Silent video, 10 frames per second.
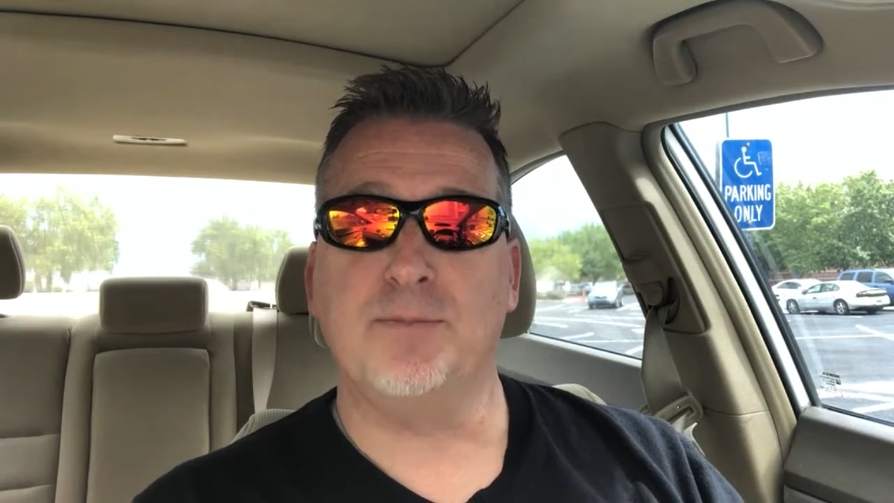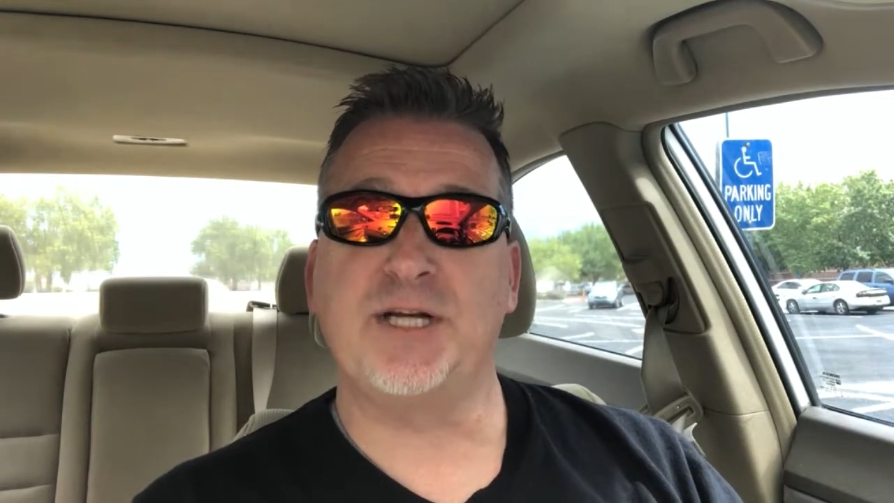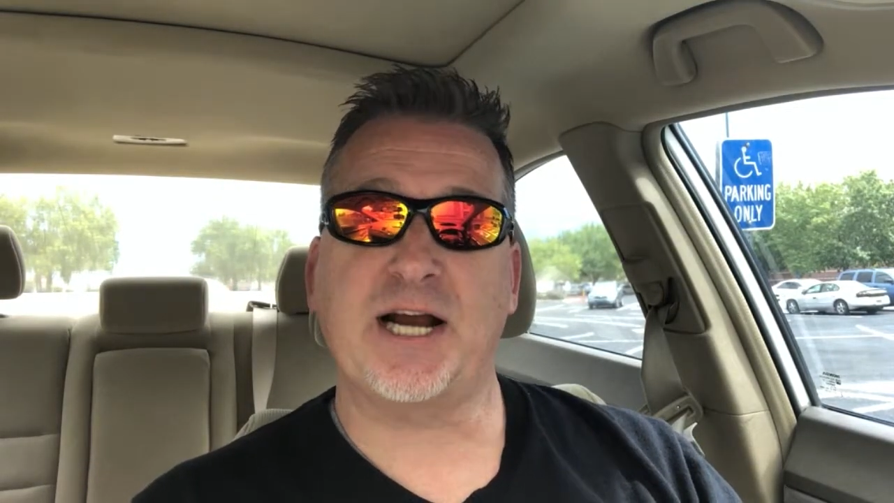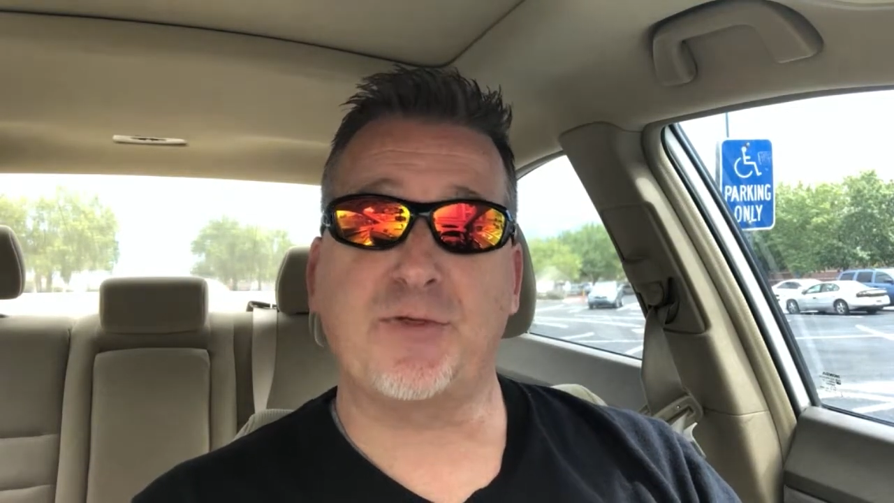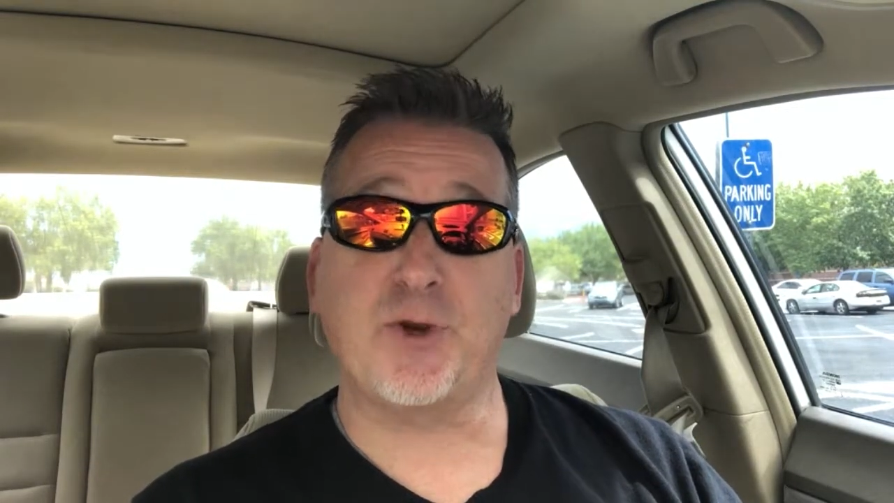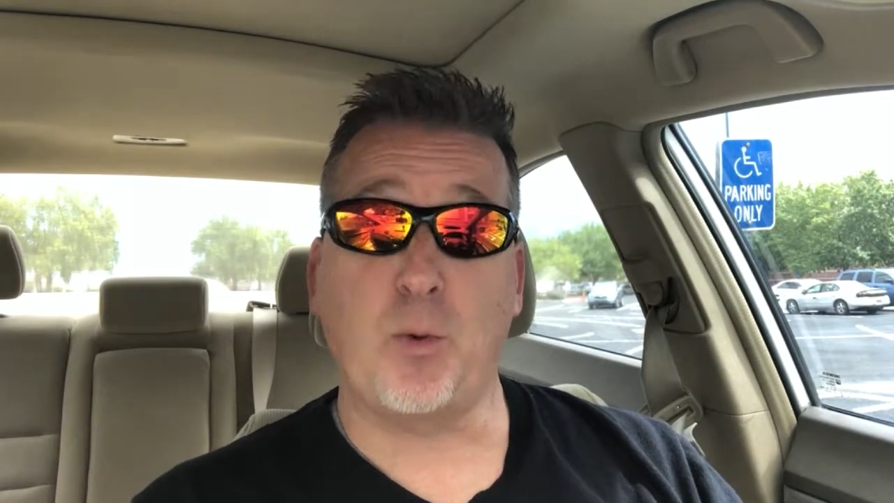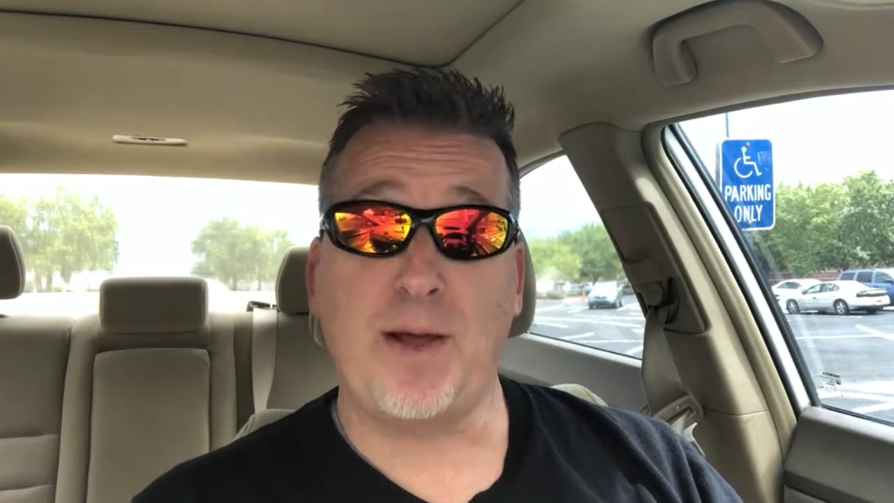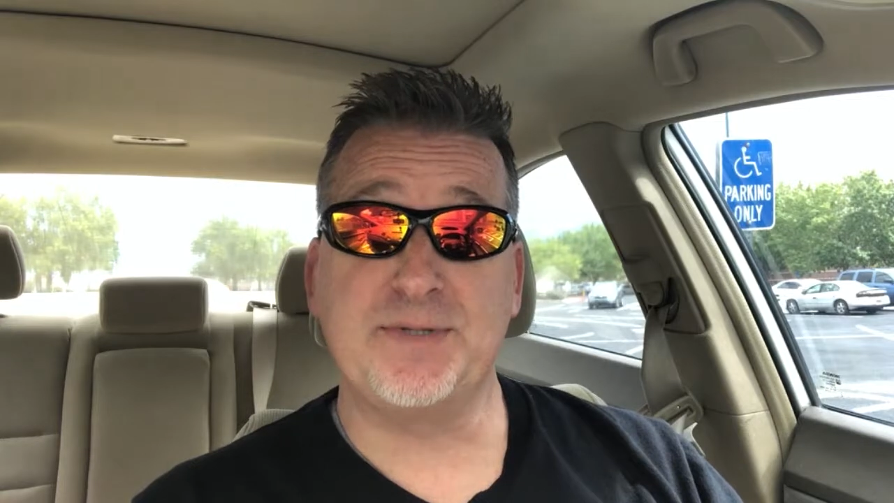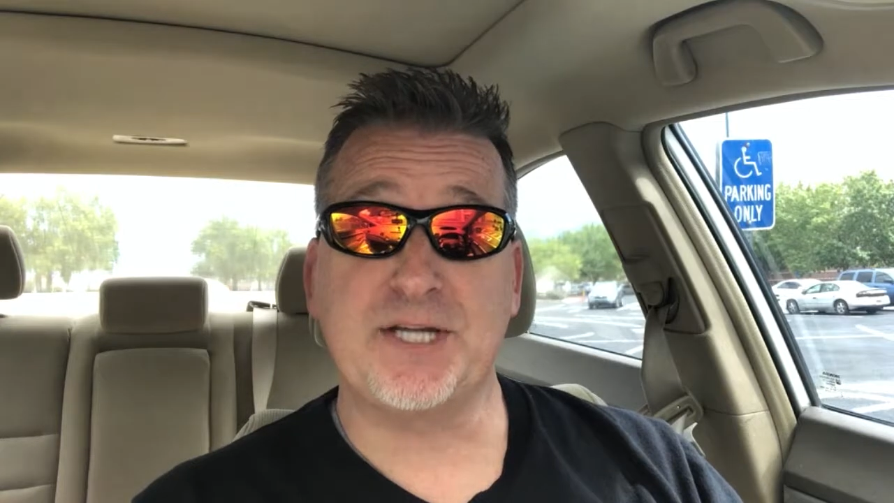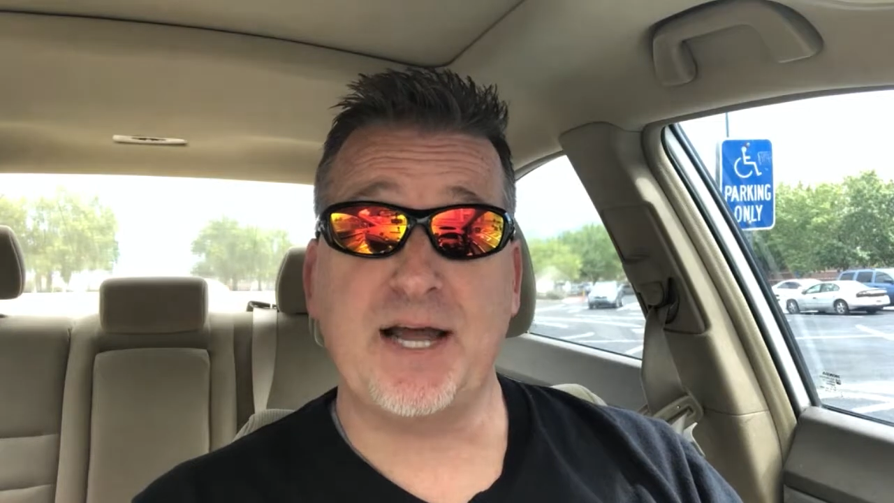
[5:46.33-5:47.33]
Check out their
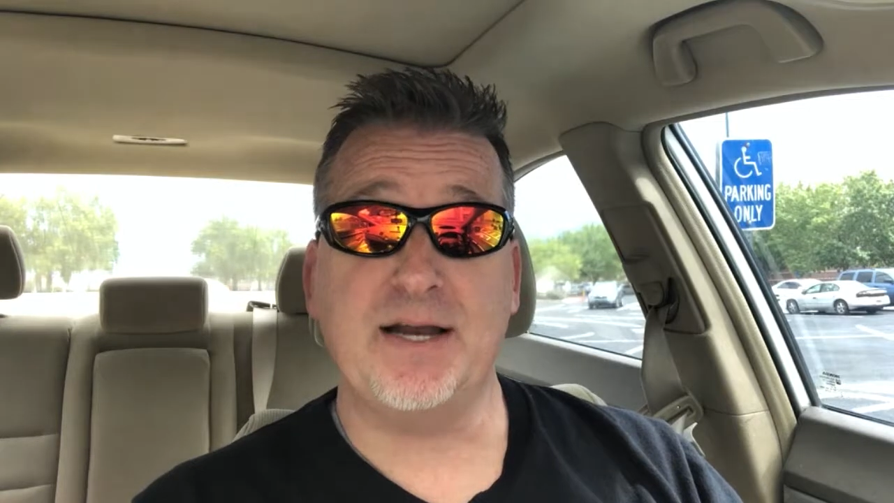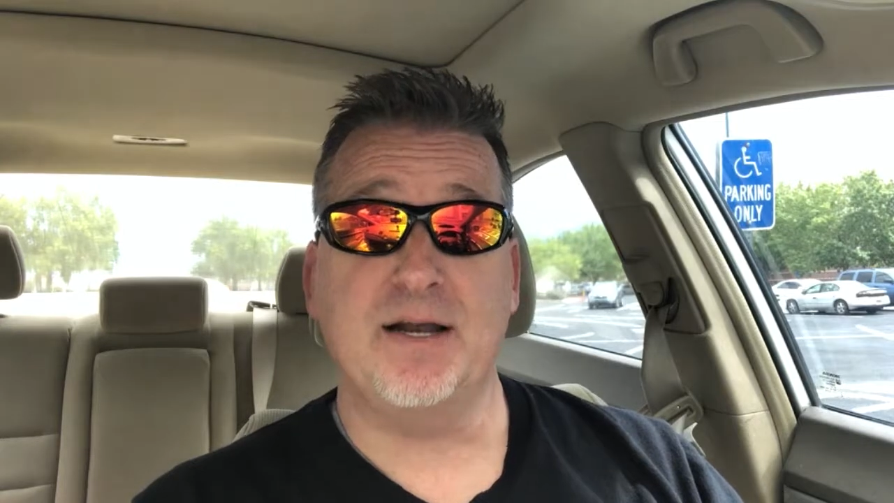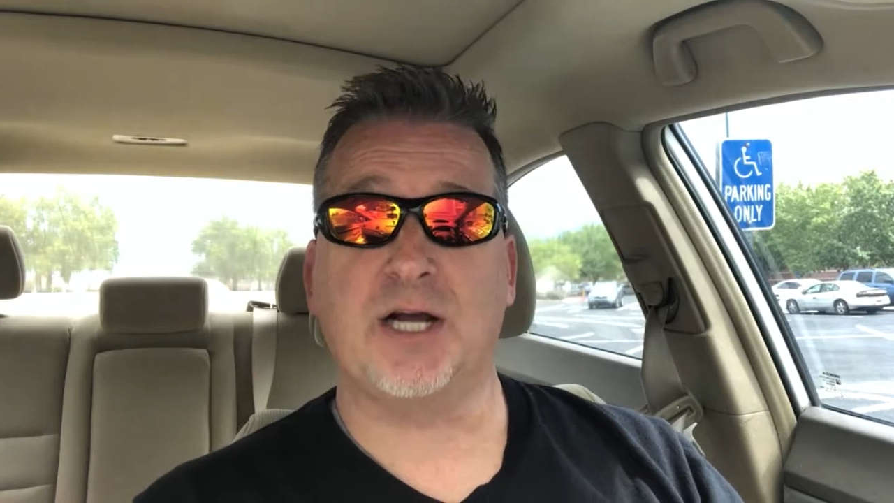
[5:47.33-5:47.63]
website.